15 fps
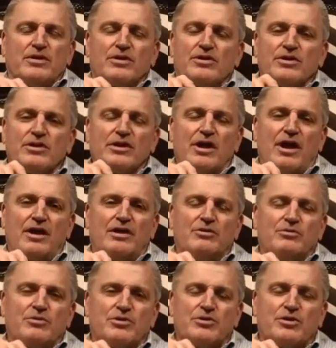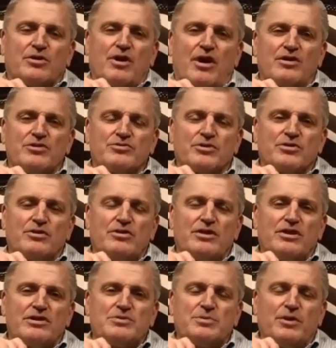good luck with your college
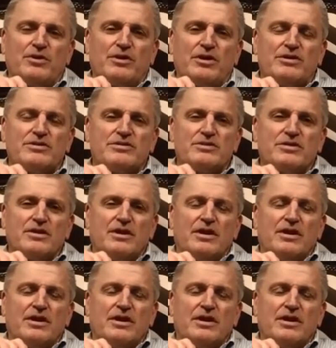recruiting experience.